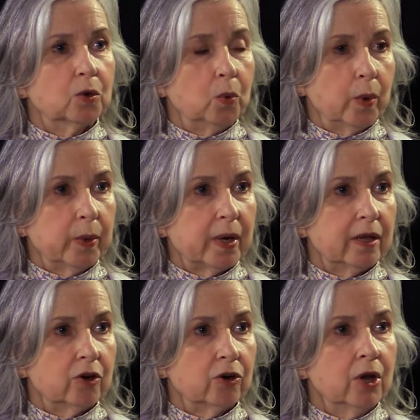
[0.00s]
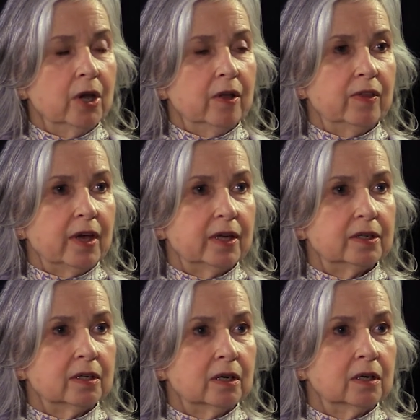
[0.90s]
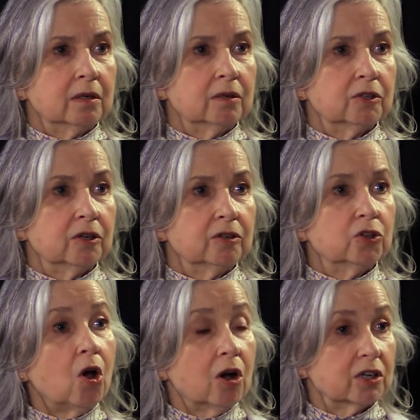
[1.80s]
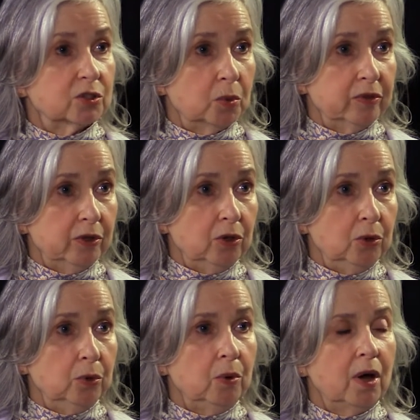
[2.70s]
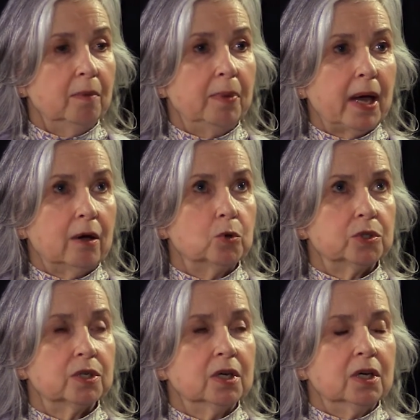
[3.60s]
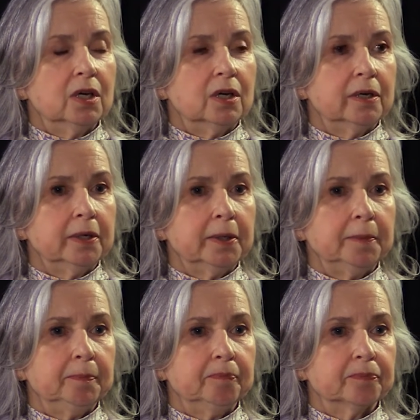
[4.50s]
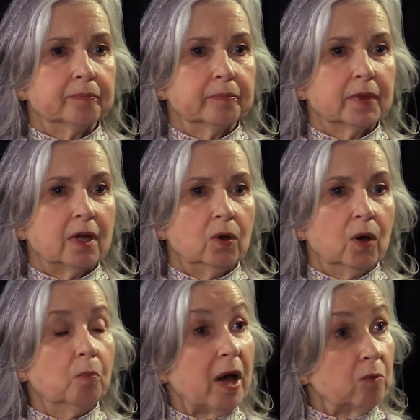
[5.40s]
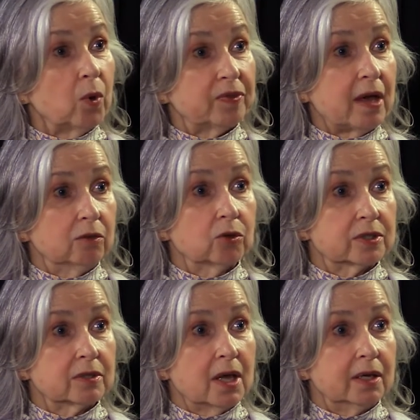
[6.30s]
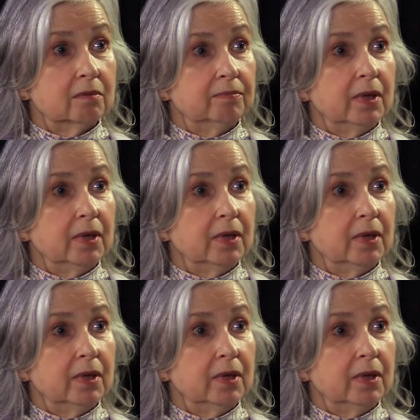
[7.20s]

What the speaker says: coordinator that talks with you about what that looks like.